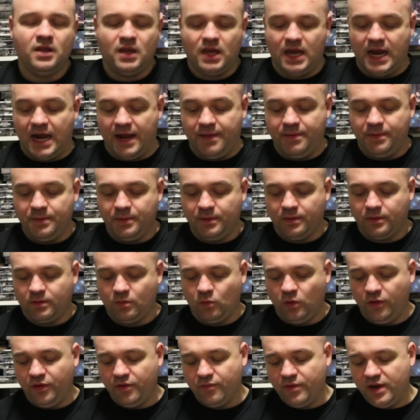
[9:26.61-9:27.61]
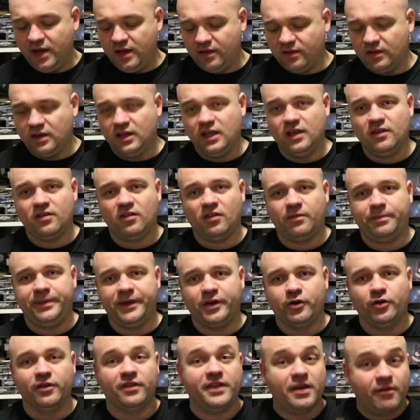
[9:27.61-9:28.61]
And, well, the reason is, is
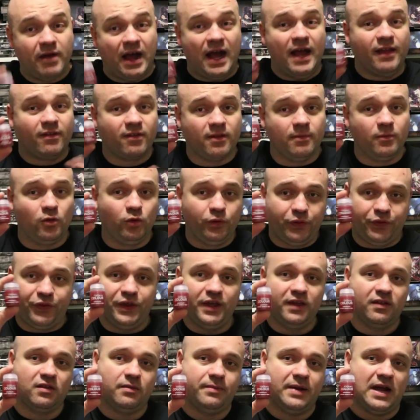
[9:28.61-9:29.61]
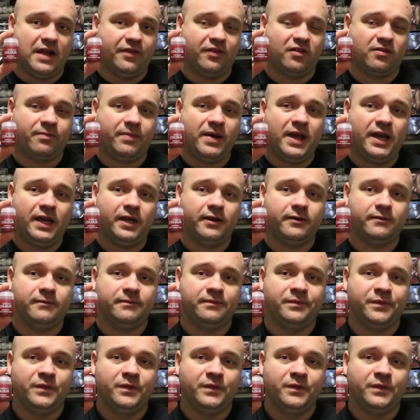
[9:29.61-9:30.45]
because there are some good things about this paint,